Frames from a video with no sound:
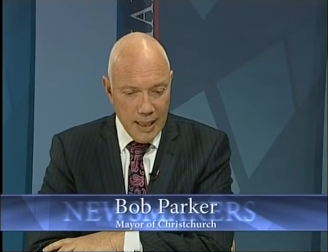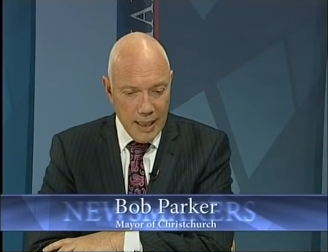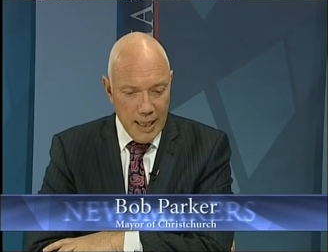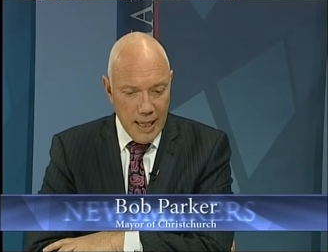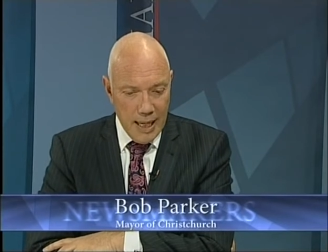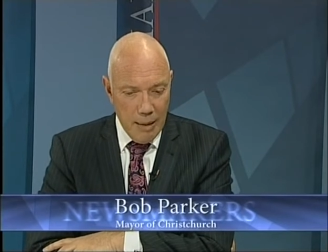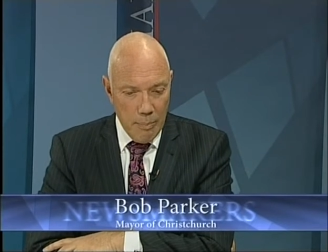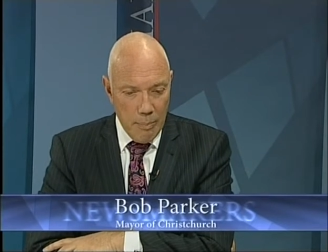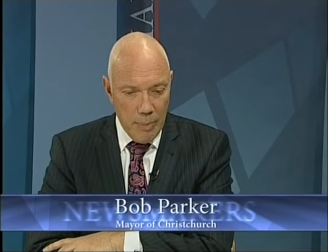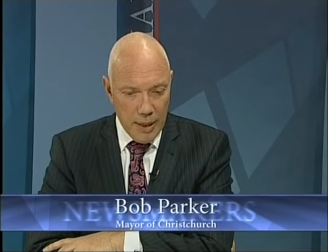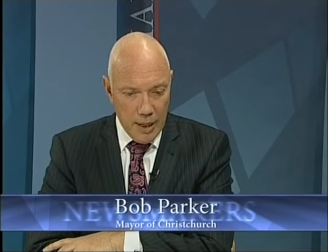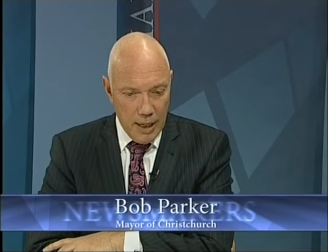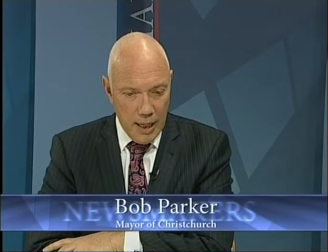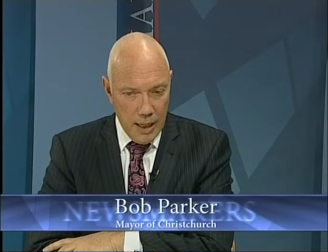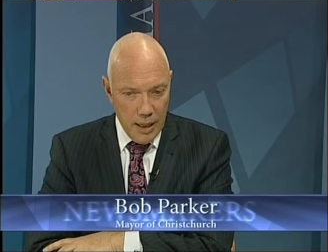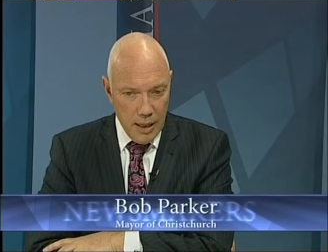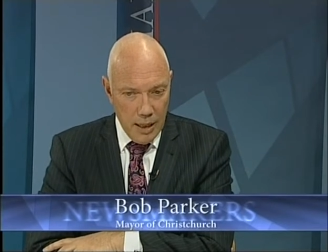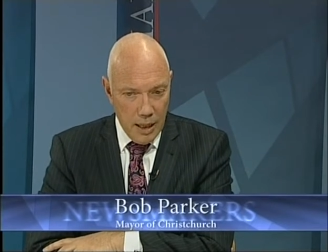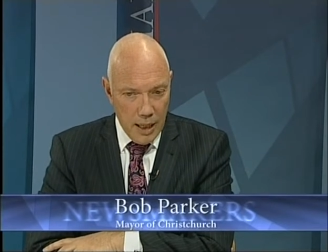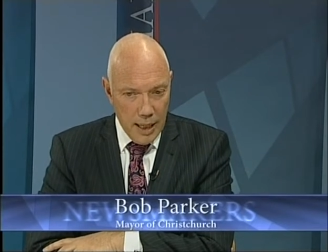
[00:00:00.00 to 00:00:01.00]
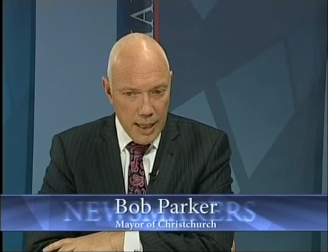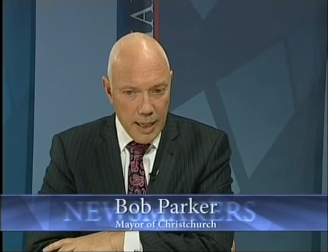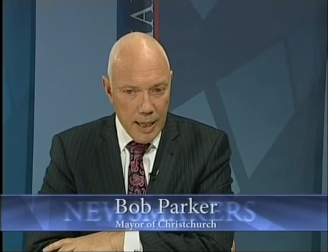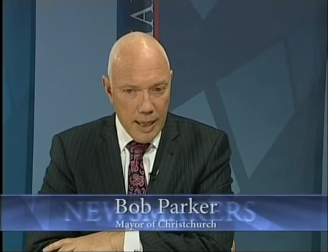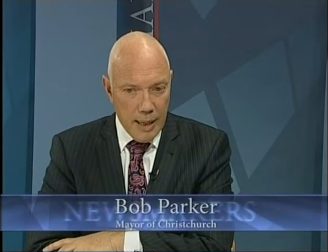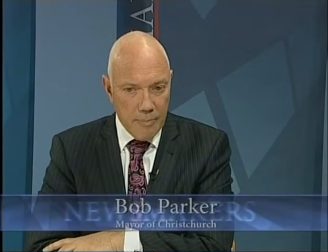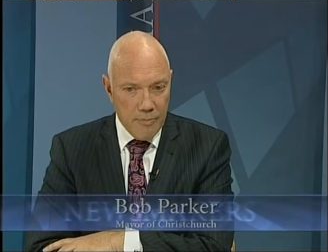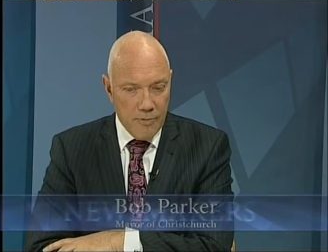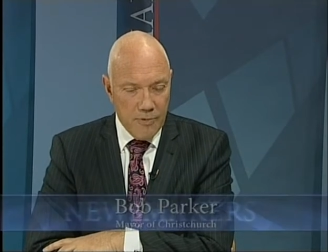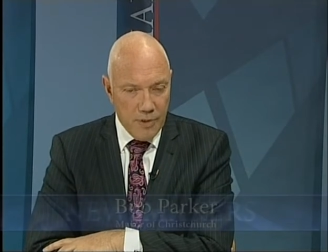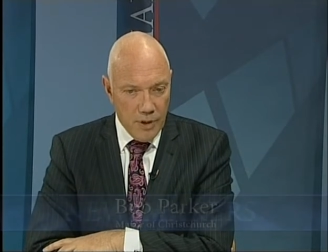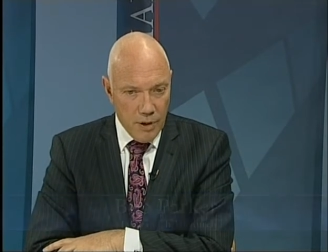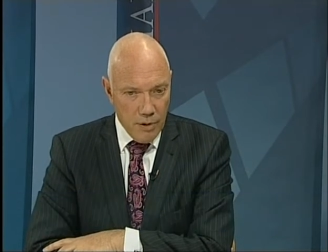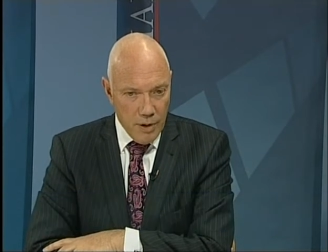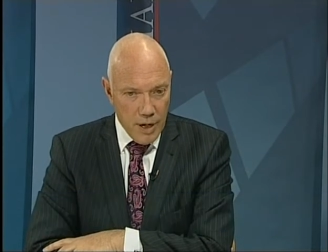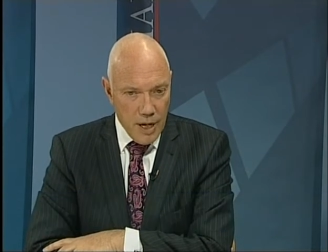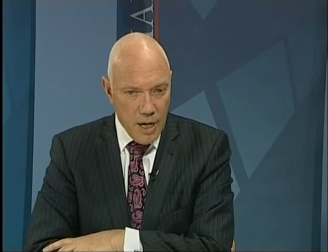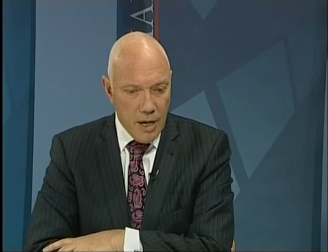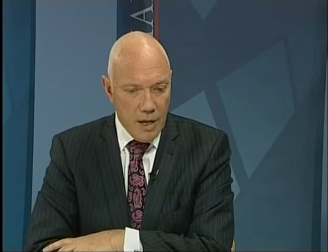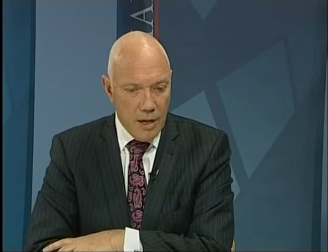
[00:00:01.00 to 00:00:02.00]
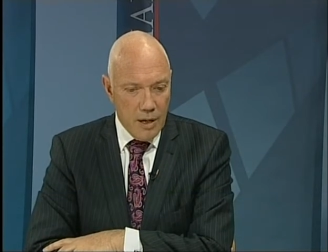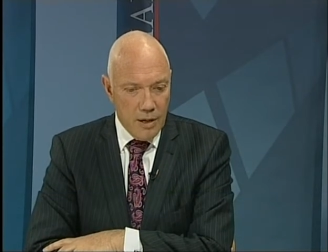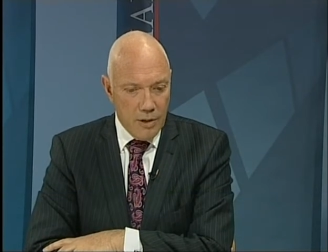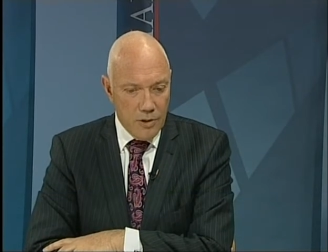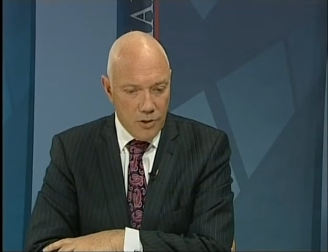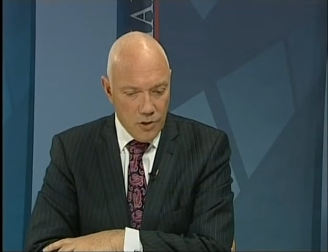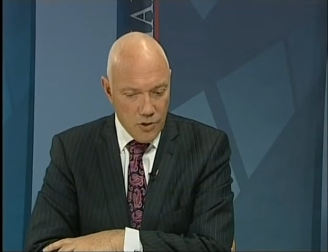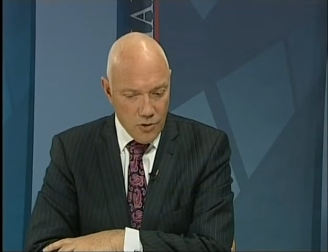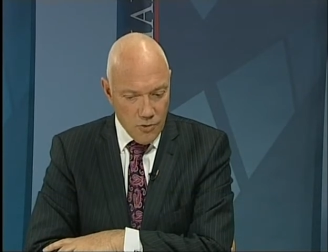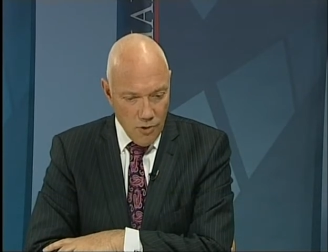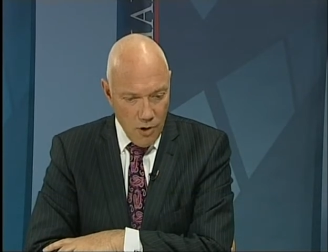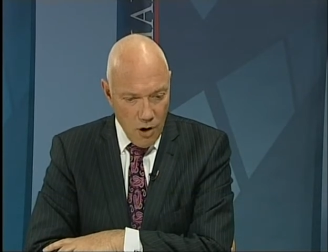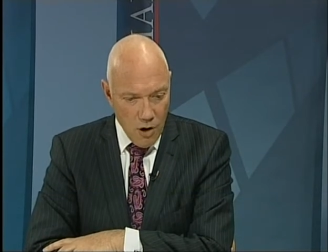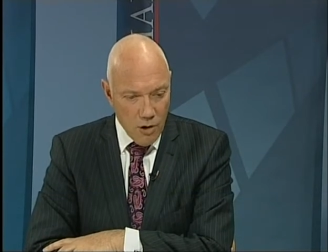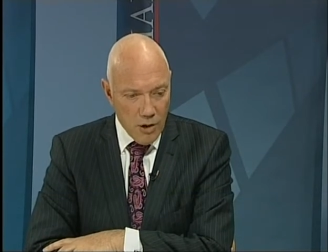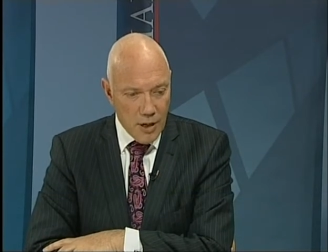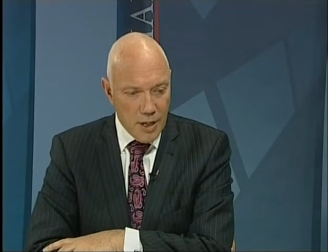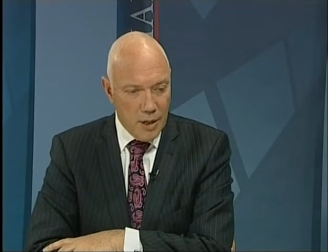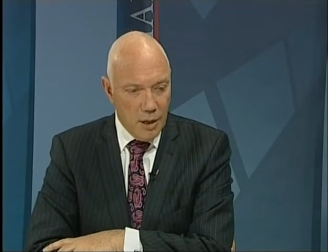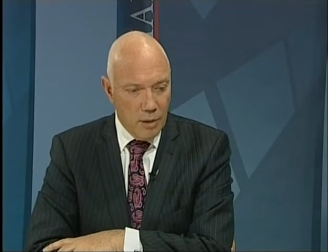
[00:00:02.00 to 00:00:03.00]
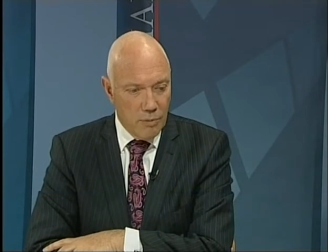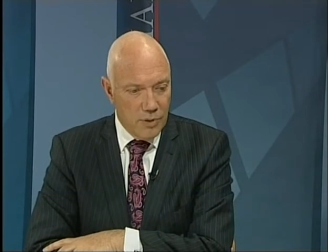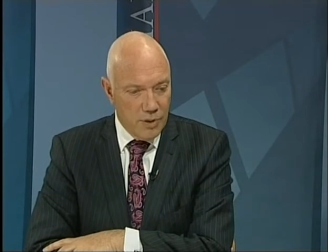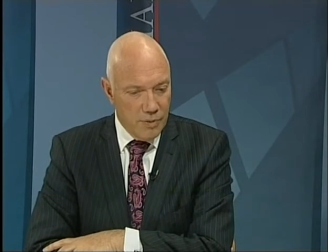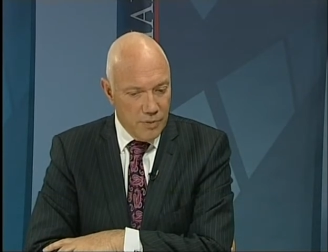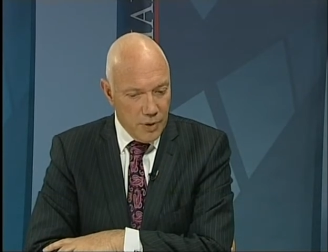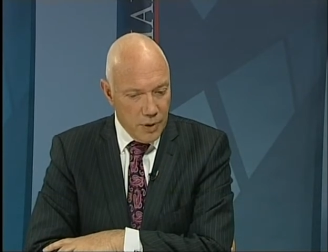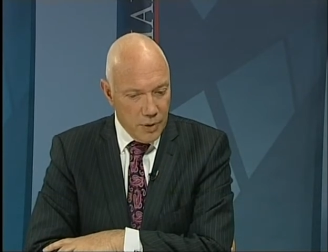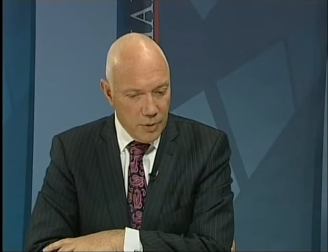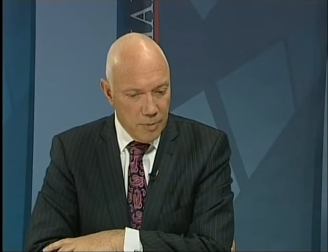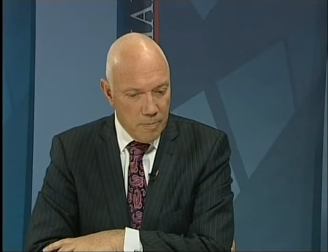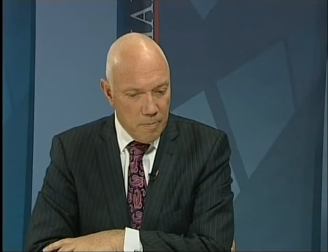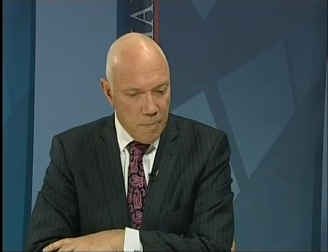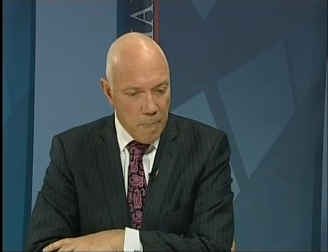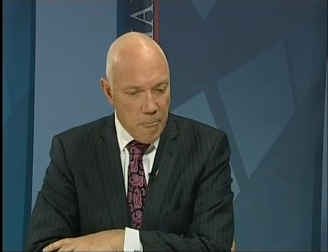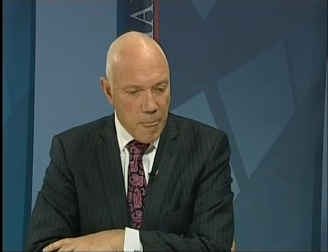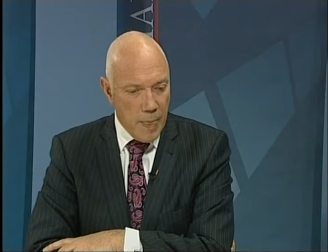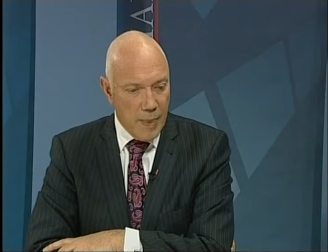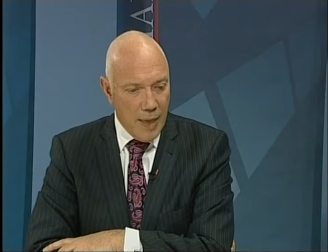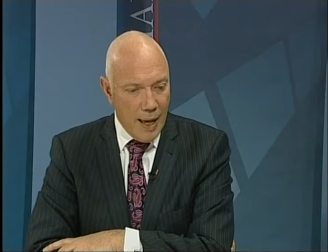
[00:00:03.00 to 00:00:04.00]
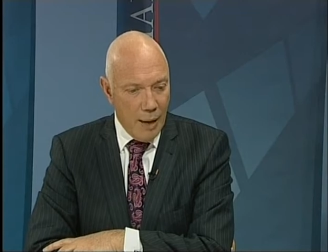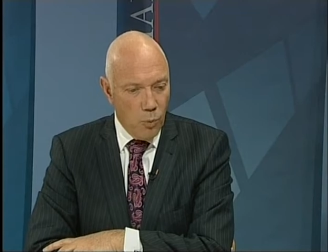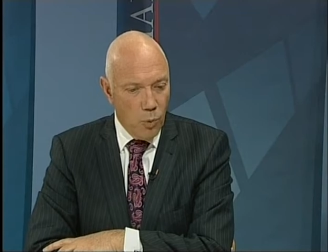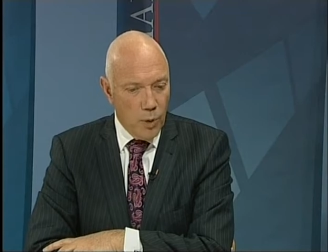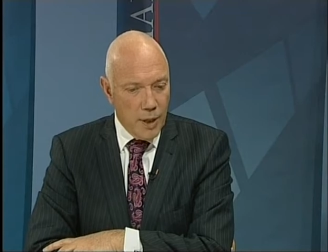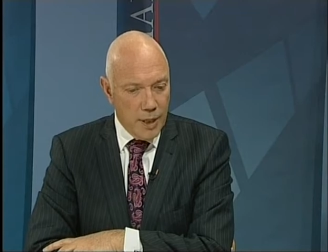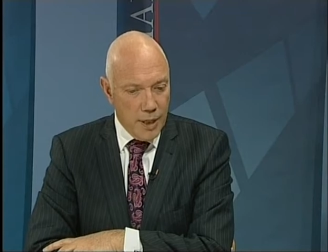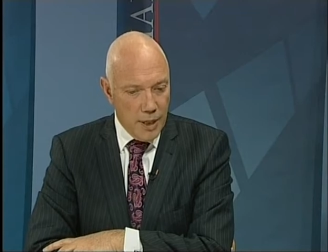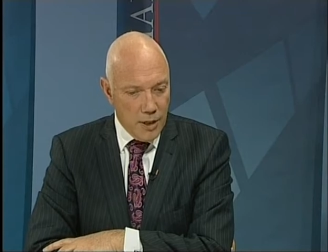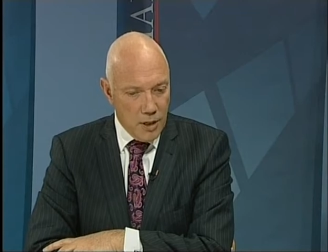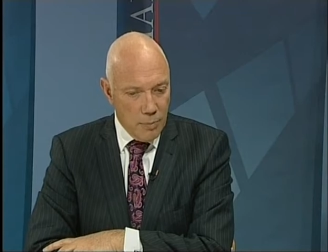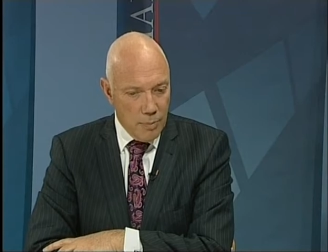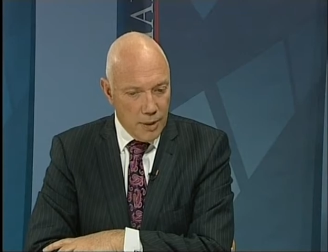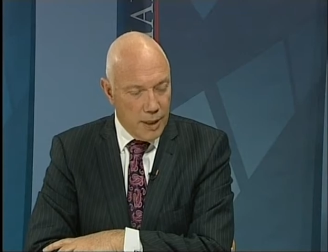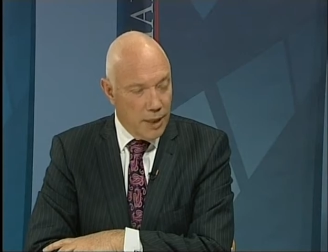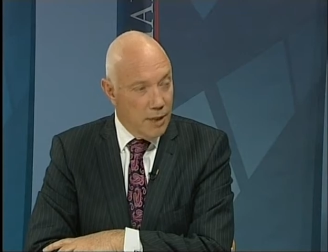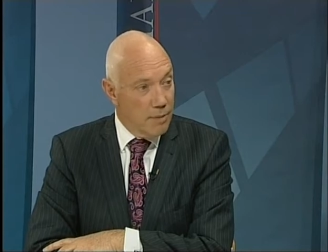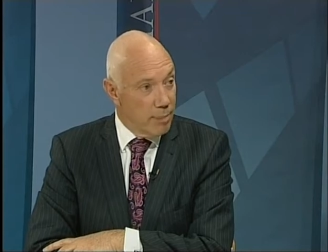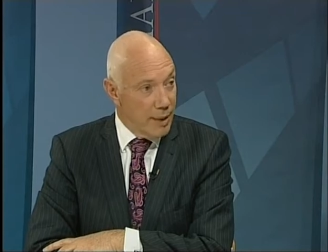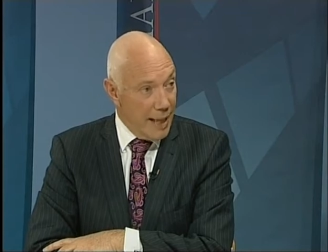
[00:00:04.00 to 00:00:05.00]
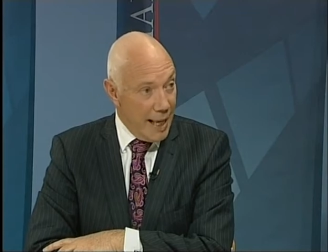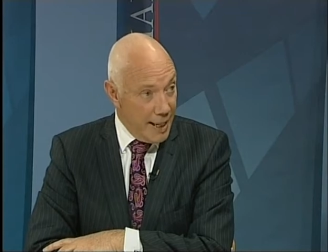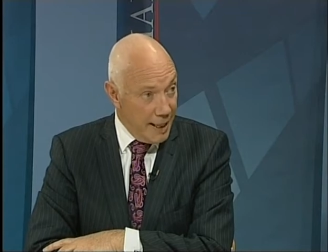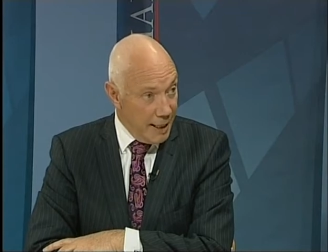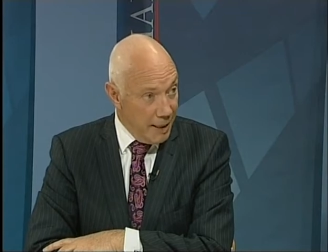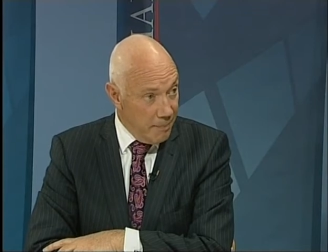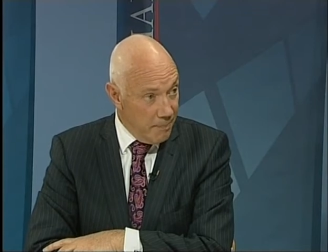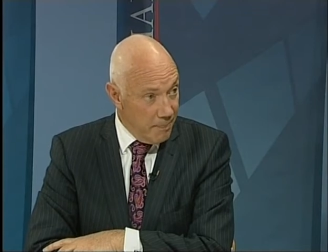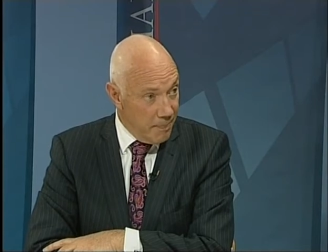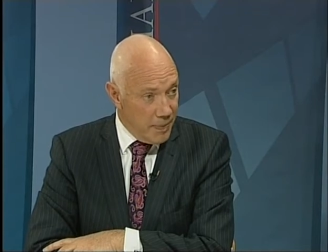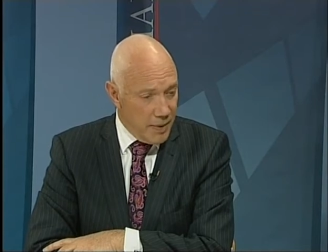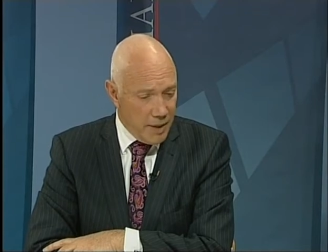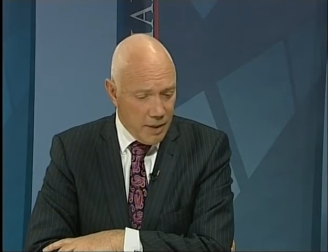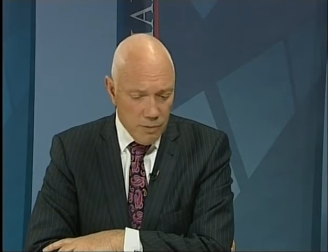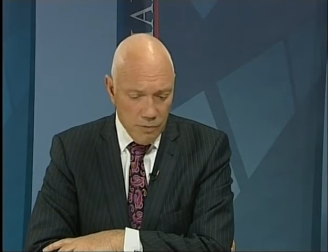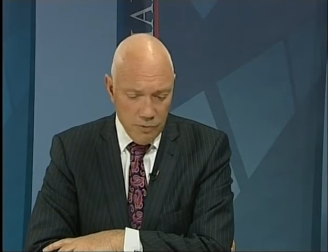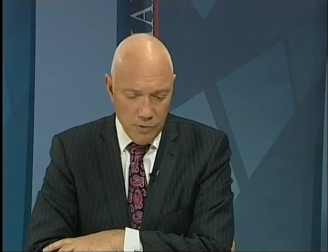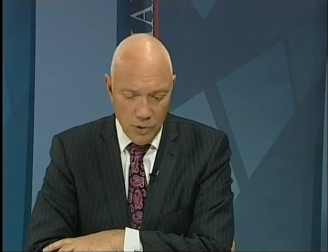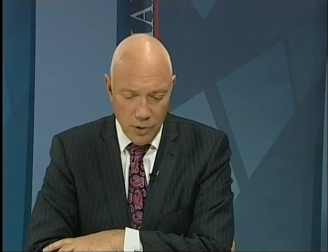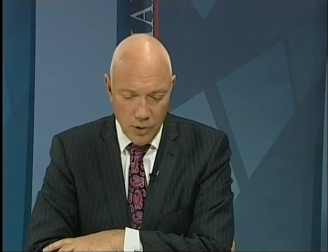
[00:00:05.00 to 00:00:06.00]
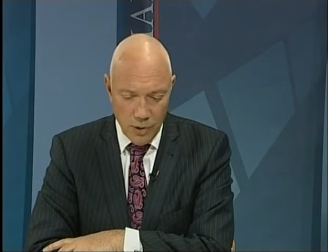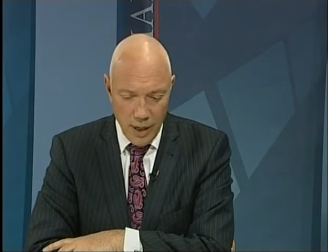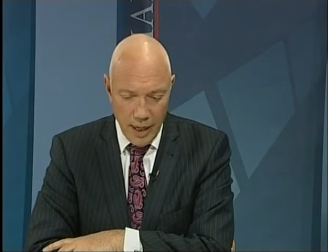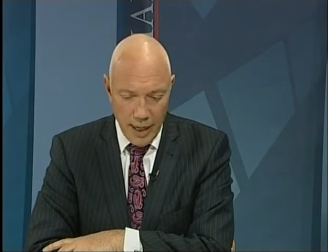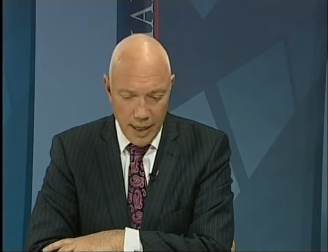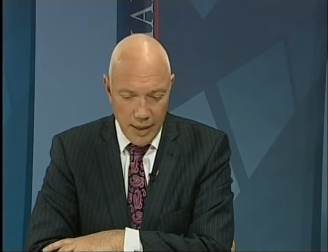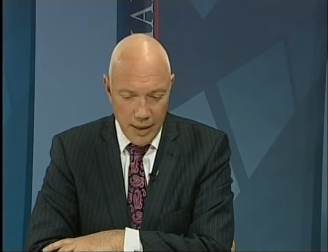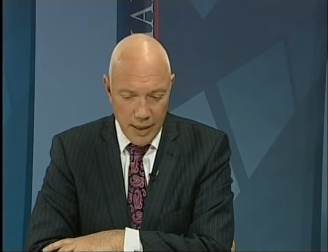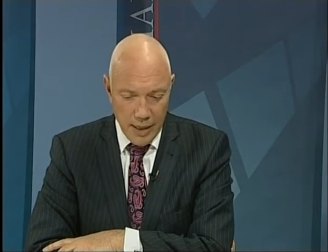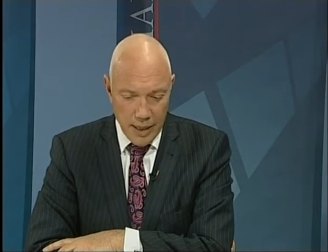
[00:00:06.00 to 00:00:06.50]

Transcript: Uh, but I, I am very strongly of the view that we need to begin planning for a